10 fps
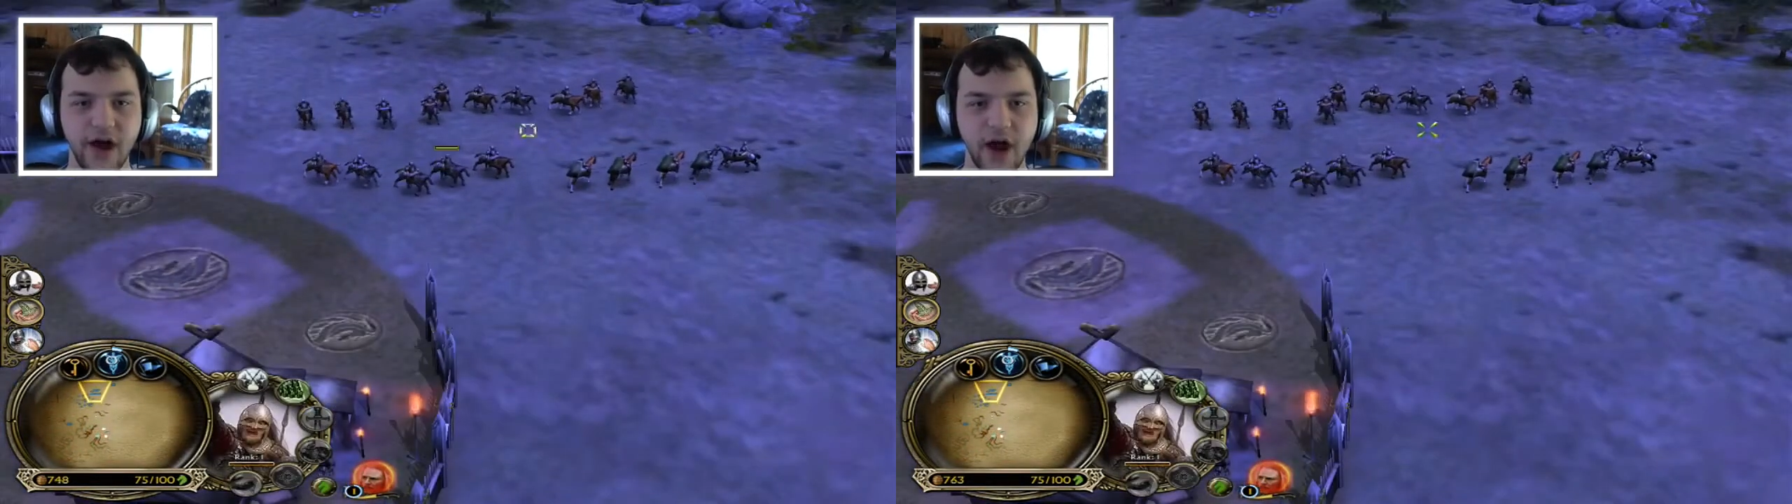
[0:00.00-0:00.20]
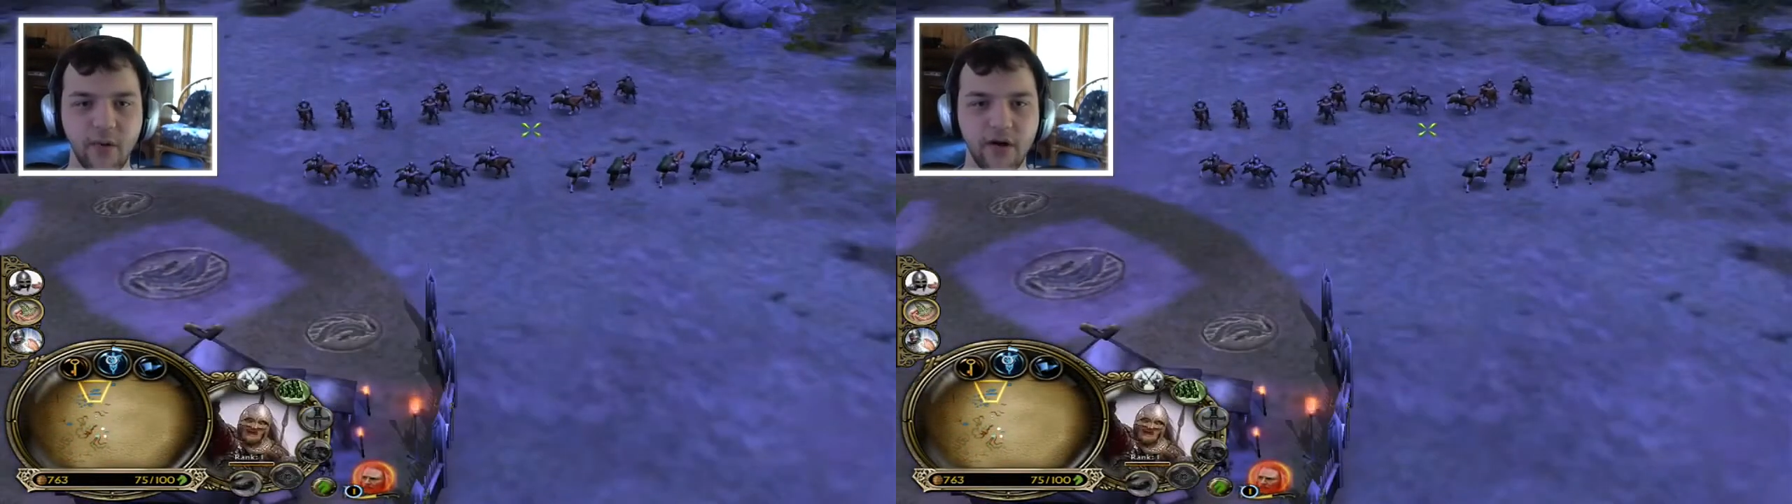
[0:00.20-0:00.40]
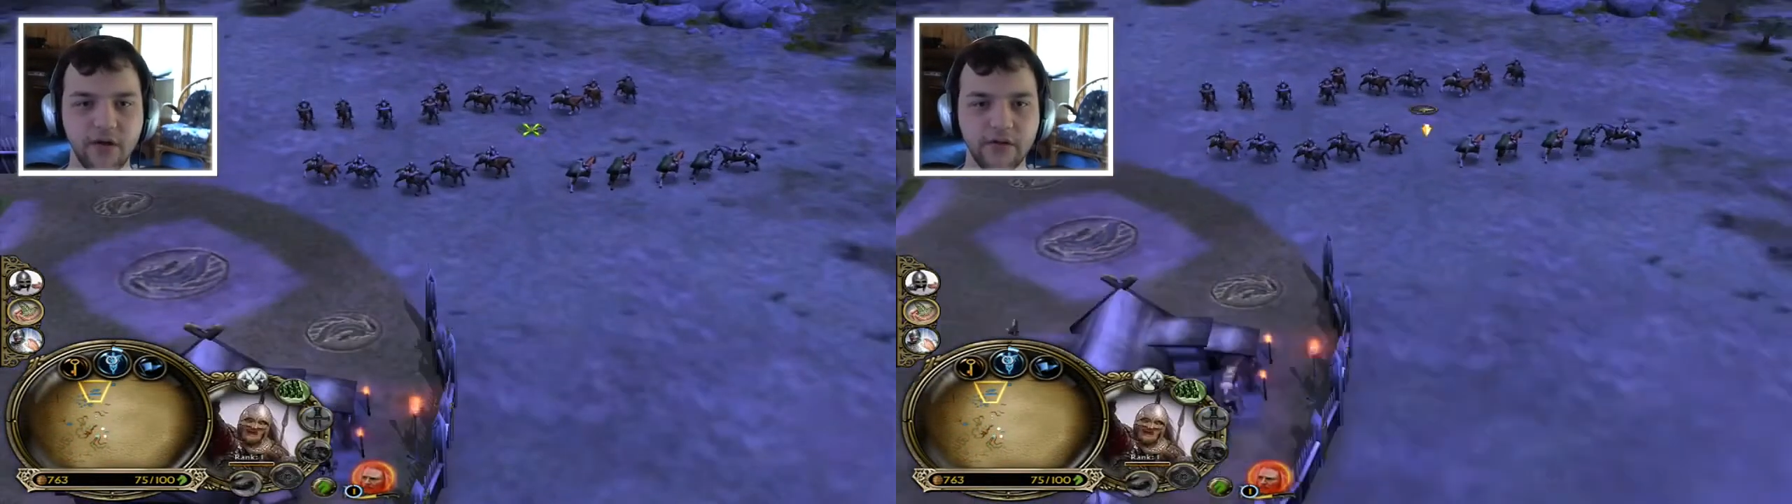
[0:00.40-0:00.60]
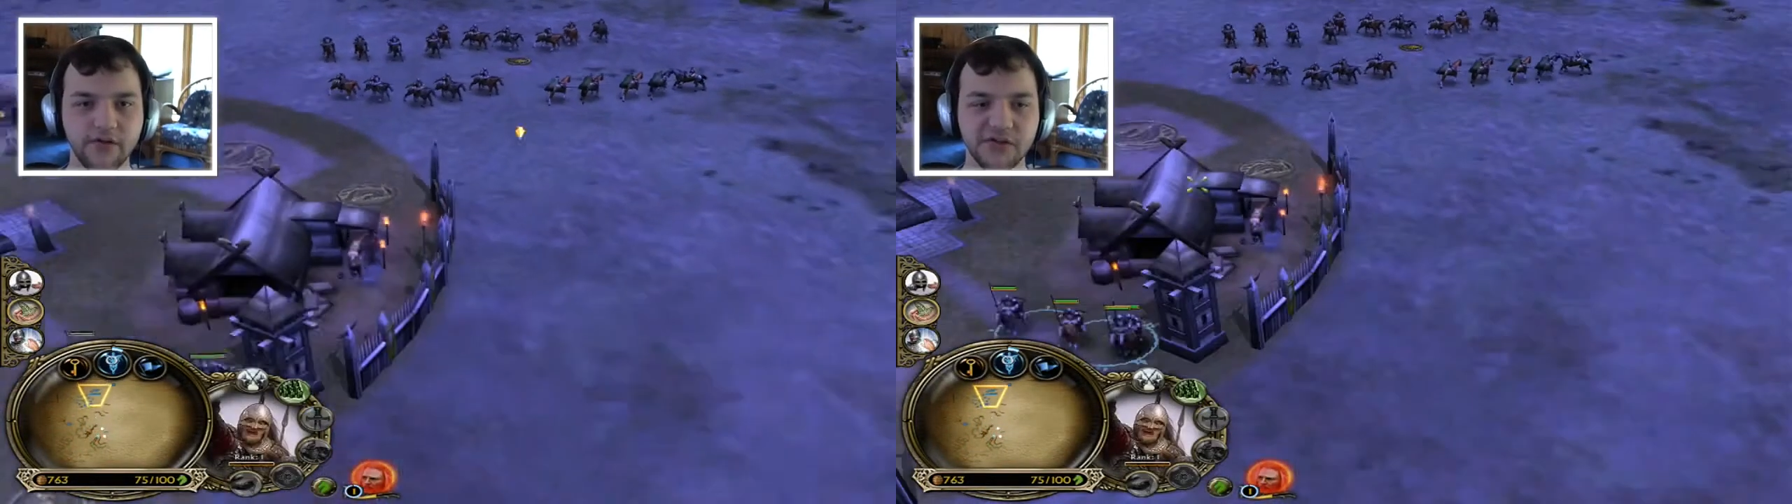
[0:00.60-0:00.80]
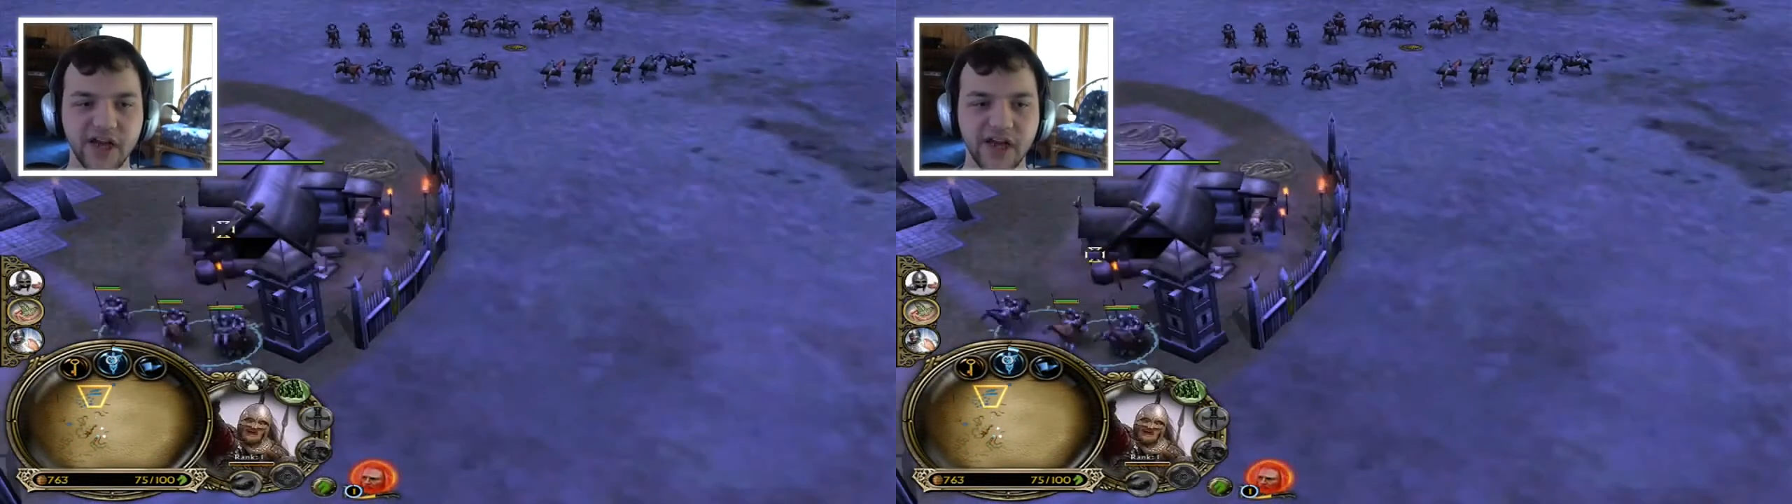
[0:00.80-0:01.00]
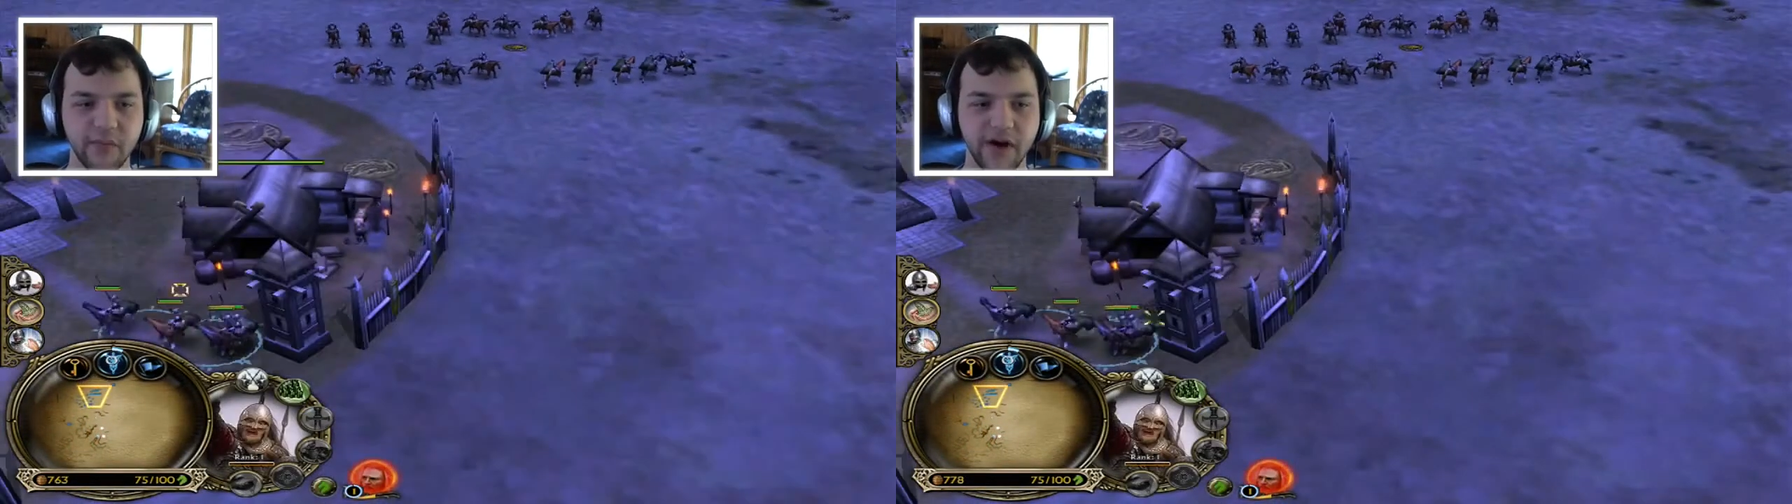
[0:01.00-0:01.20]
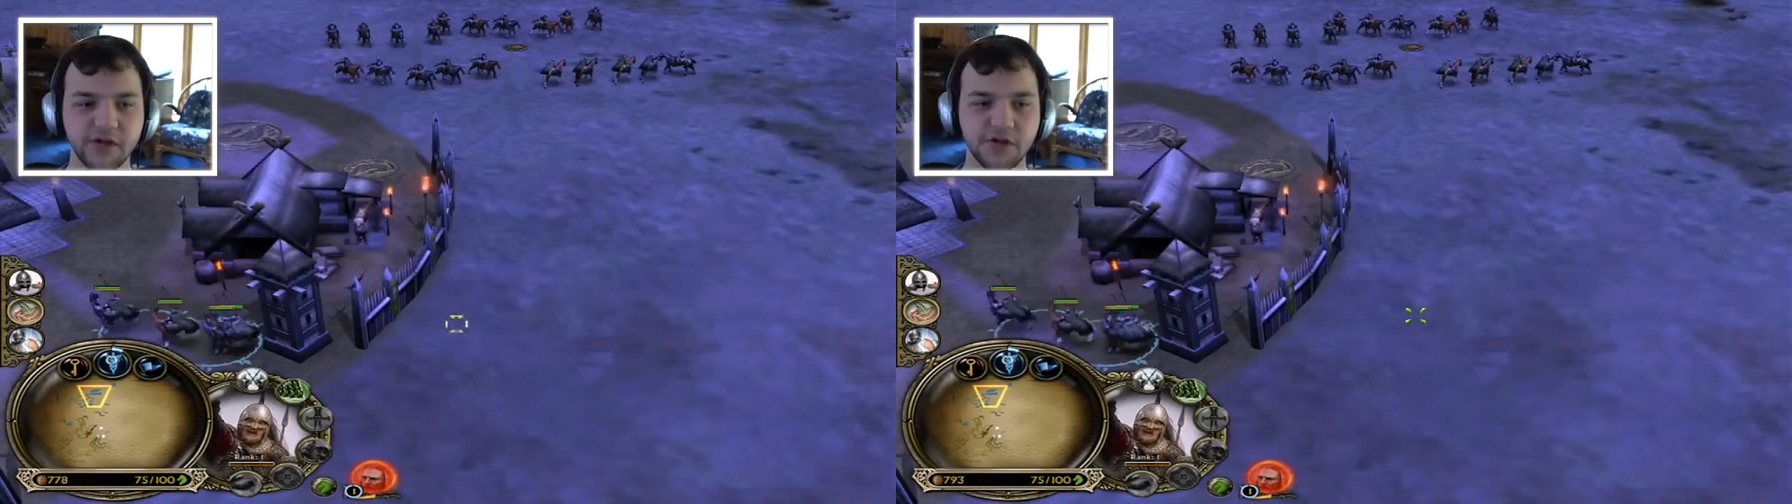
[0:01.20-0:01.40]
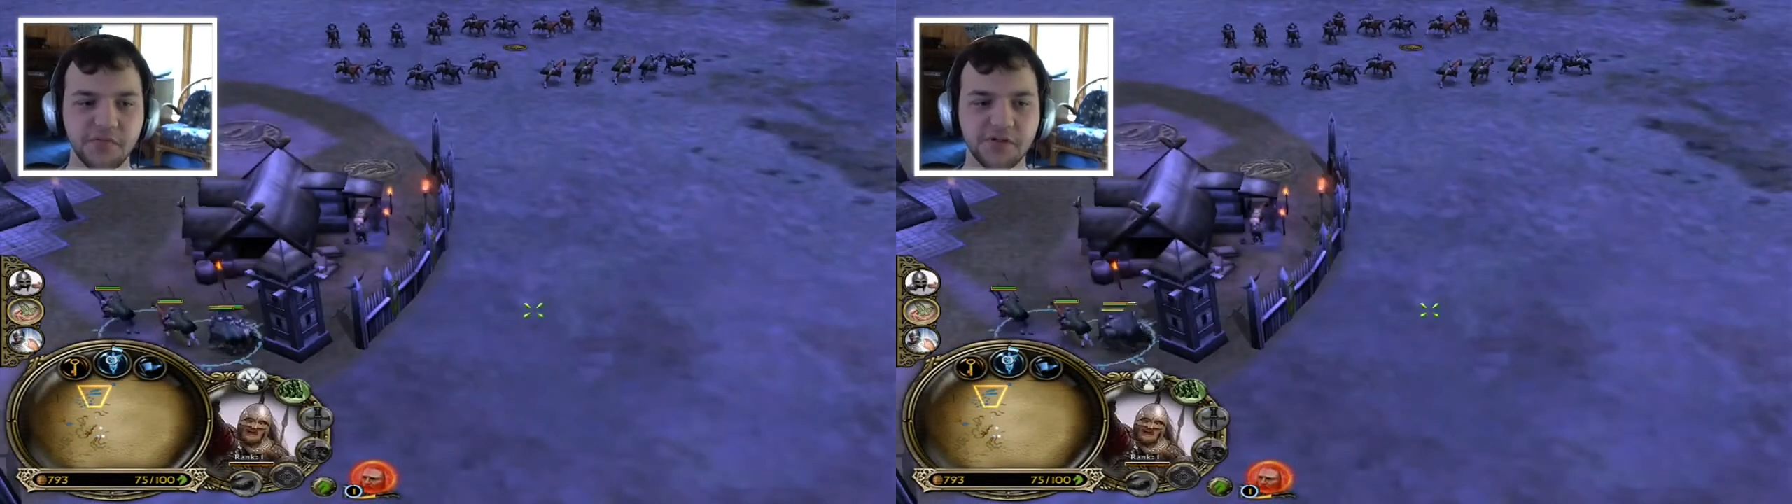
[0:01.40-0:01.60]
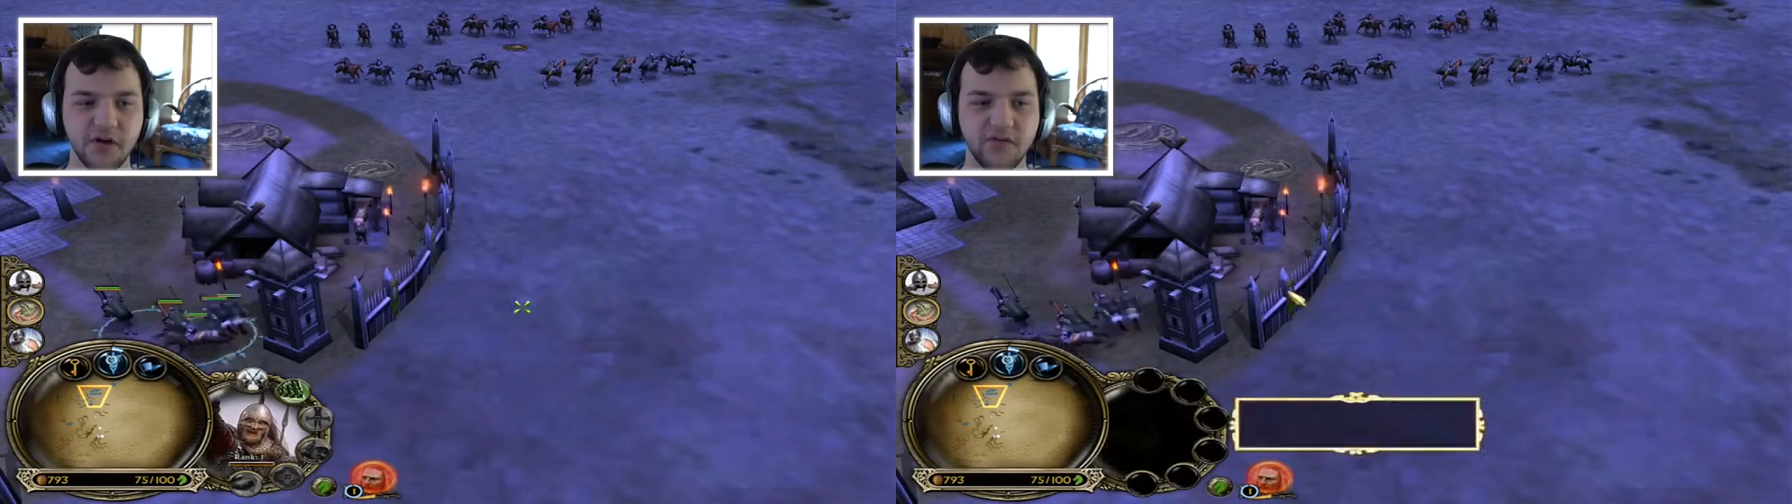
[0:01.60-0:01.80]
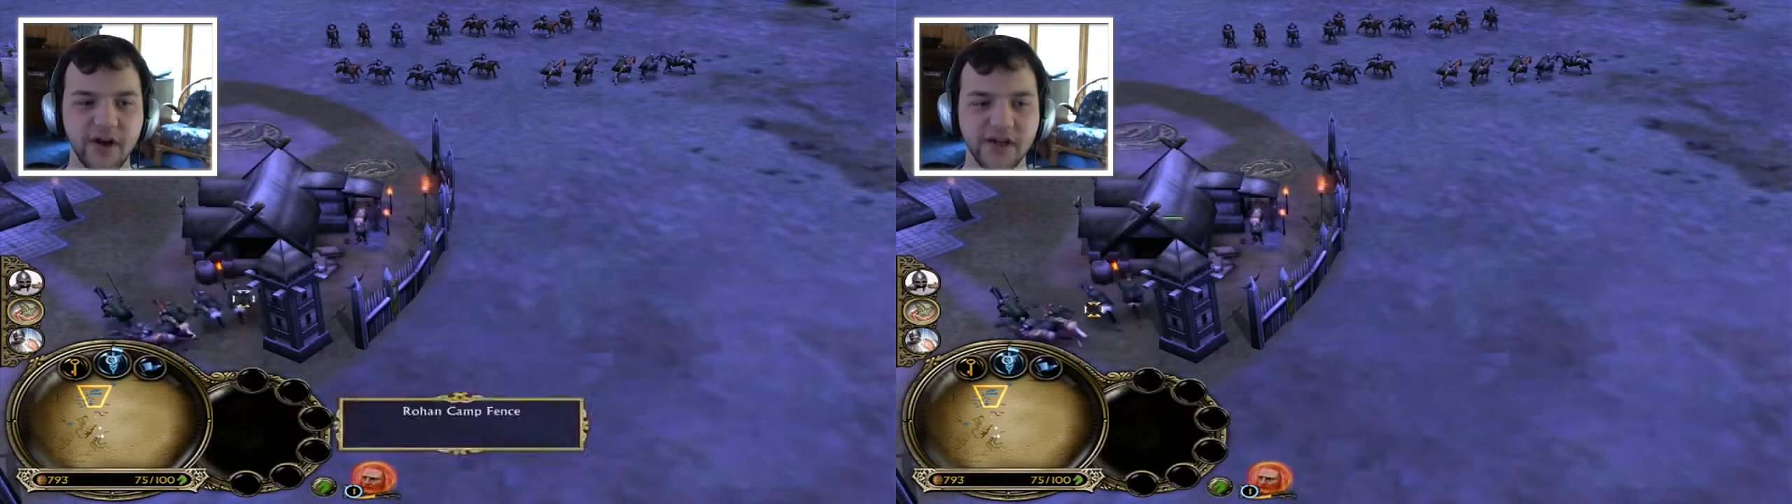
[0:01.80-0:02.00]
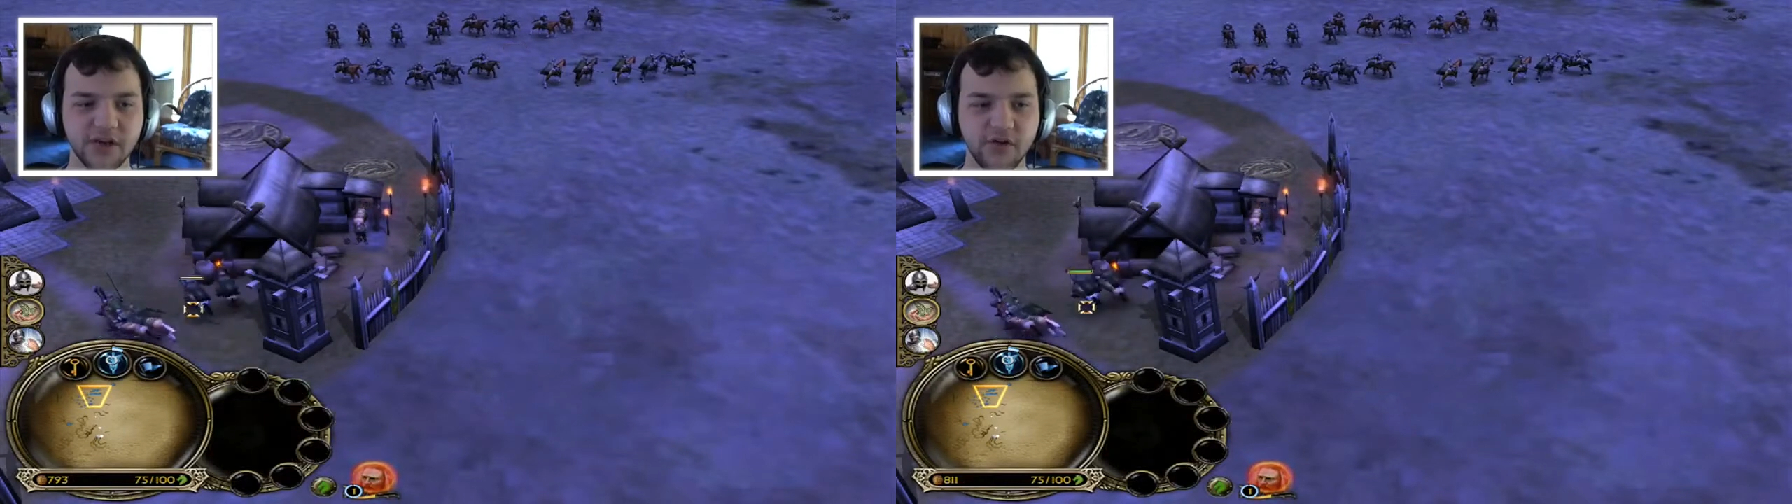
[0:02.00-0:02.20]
I don't want to lose any of my troops already,